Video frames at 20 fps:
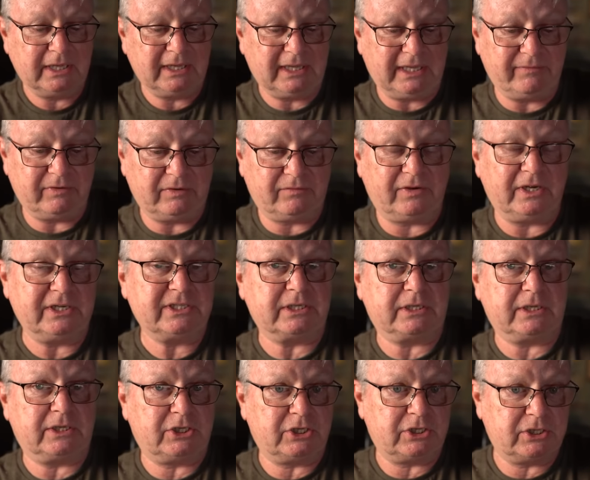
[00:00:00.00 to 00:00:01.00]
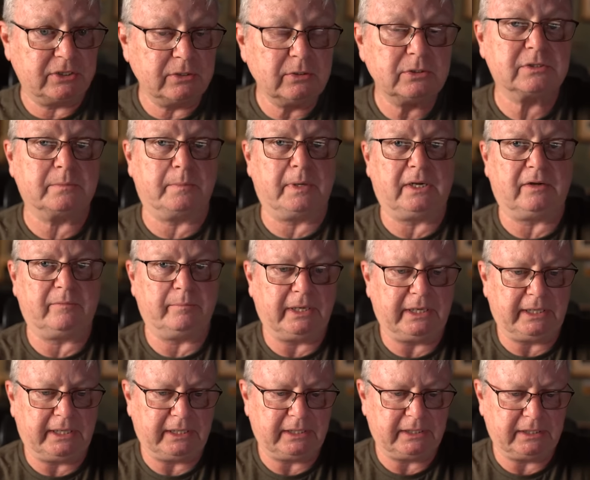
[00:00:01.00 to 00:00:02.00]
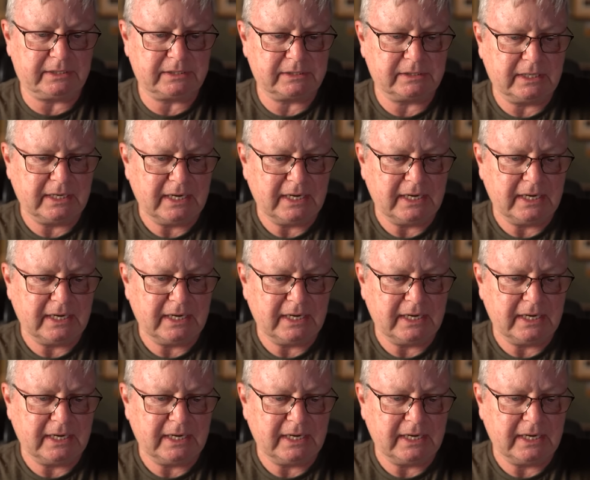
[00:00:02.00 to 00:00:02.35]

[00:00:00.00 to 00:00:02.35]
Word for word: they've invested a huge amount of money in it.